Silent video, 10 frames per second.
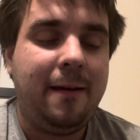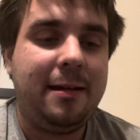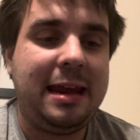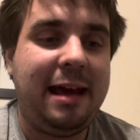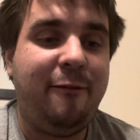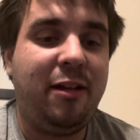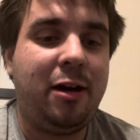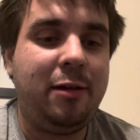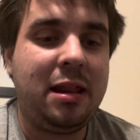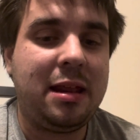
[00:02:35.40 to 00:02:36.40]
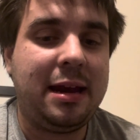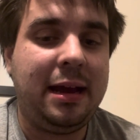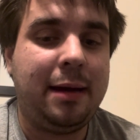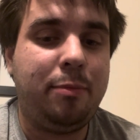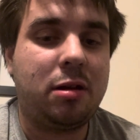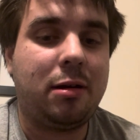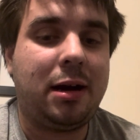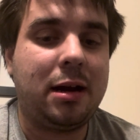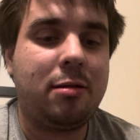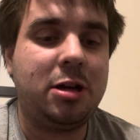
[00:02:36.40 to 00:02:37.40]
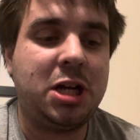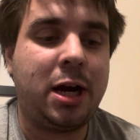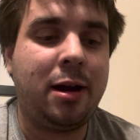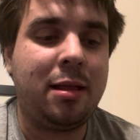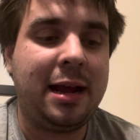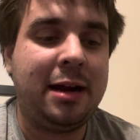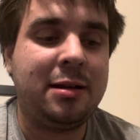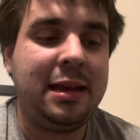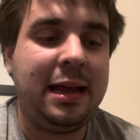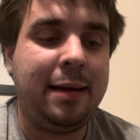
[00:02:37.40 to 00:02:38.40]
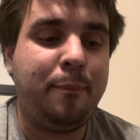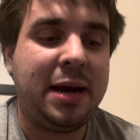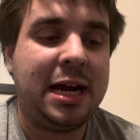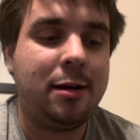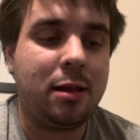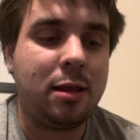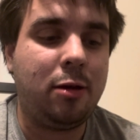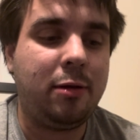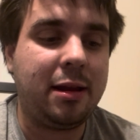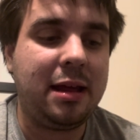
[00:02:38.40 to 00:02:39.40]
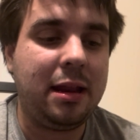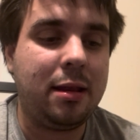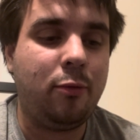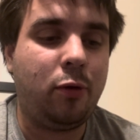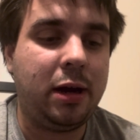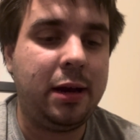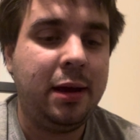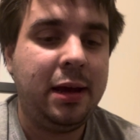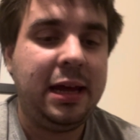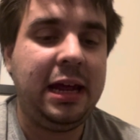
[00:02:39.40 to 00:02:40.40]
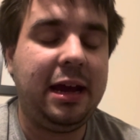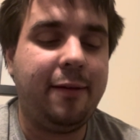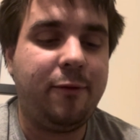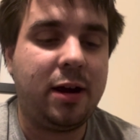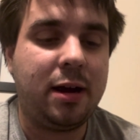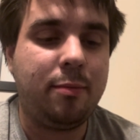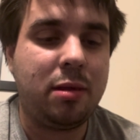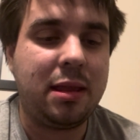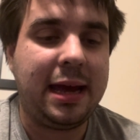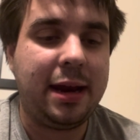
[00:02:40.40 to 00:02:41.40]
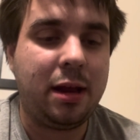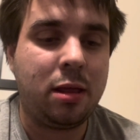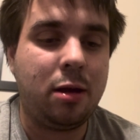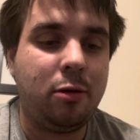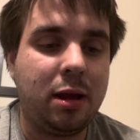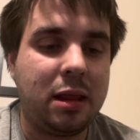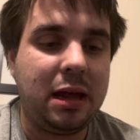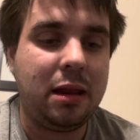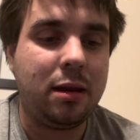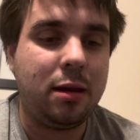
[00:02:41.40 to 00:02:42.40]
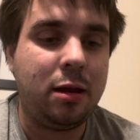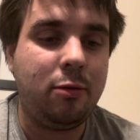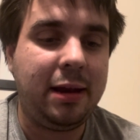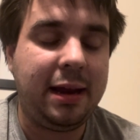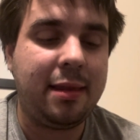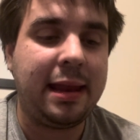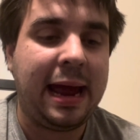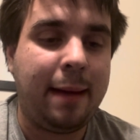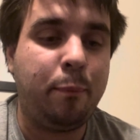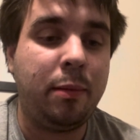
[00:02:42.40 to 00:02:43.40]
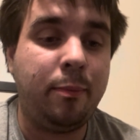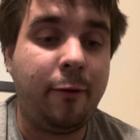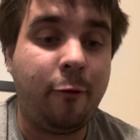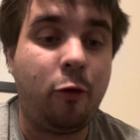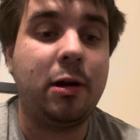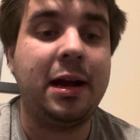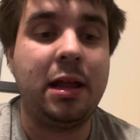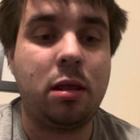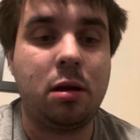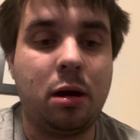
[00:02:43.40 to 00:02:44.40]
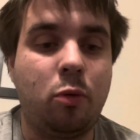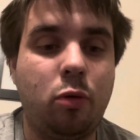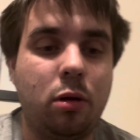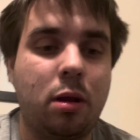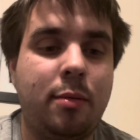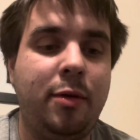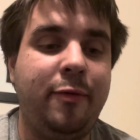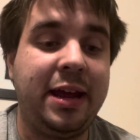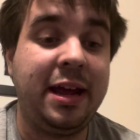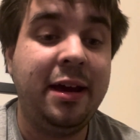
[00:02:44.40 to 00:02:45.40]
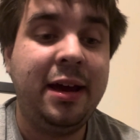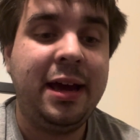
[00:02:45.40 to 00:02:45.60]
Dave Filoni setting up Thrawn's return as Heir to the Empire in Ahsoka Season 1, he confirms that Ahsoka Season 2 needs to happen before his Star Wars movie.